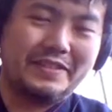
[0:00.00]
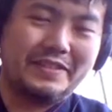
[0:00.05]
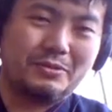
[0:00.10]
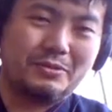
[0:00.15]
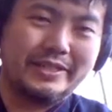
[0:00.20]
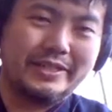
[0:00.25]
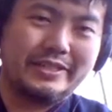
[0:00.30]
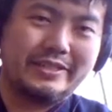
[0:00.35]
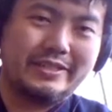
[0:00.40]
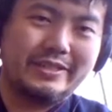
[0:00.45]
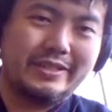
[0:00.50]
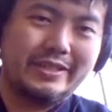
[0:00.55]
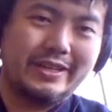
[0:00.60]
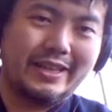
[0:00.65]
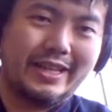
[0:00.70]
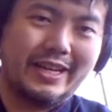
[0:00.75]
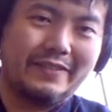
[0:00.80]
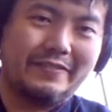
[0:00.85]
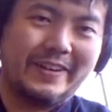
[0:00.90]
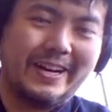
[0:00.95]
the twist. You'll
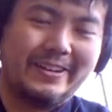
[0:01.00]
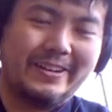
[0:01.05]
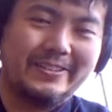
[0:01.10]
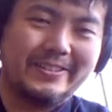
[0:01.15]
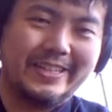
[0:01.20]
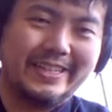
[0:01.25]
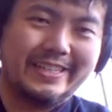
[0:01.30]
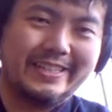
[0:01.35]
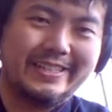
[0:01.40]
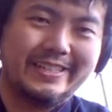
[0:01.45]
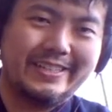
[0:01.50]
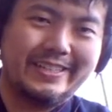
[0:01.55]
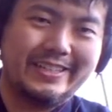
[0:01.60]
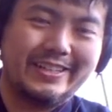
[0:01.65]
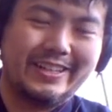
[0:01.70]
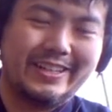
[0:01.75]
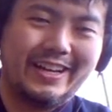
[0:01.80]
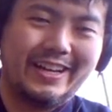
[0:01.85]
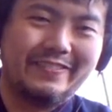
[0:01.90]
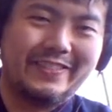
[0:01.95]
love
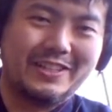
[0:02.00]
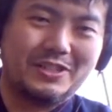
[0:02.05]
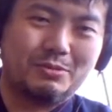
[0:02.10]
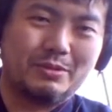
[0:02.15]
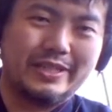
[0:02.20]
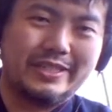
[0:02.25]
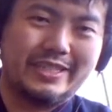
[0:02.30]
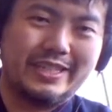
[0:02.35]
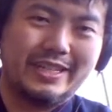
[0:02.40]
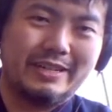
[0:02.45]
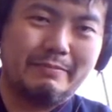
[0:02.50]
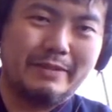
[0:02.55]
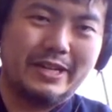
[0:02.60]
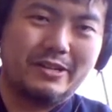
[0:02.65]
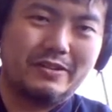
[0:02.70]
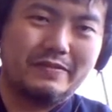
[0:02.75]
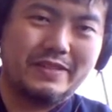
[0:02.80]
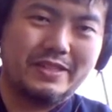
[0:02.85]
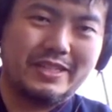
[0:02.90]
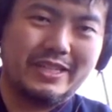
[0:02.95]
the twist in the
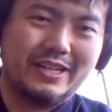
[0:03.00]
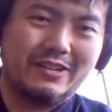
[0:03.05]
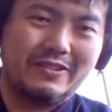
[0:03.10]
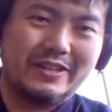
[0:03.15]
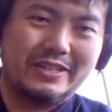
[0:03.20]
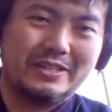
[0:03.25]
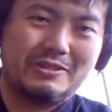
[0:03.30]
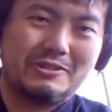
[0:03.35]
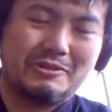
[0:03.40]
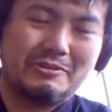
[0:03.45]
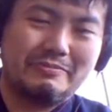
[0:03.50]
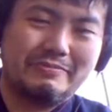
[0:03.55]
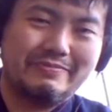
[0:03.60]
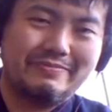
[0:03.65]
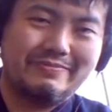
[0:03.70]
middle of the series.